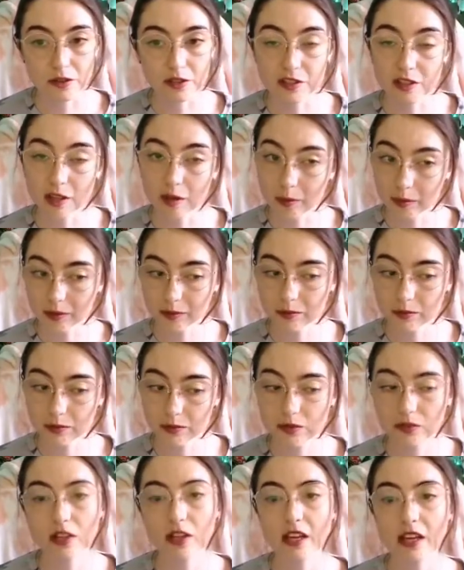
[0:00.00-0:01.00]
the
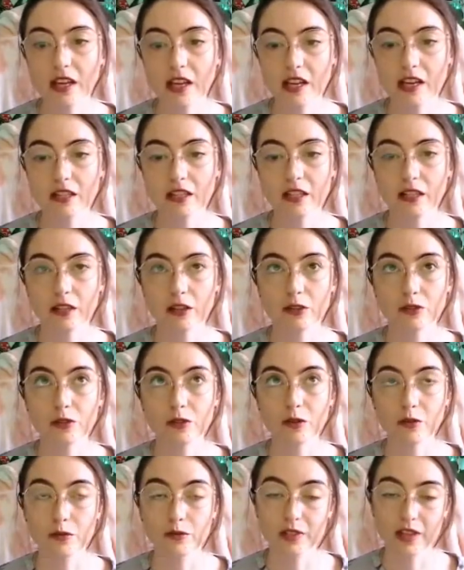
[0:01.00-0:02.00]
suburbs, and it also
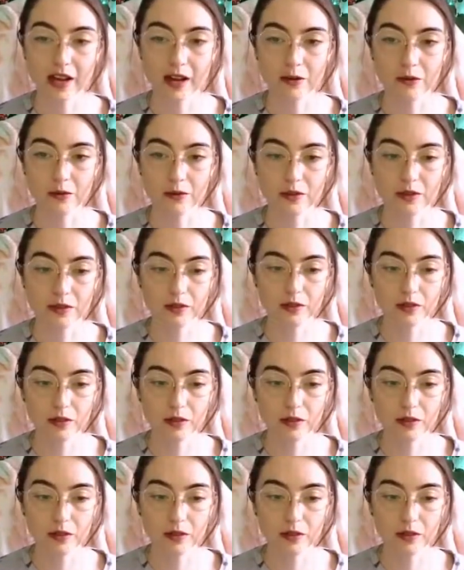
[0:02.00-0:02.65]
goes down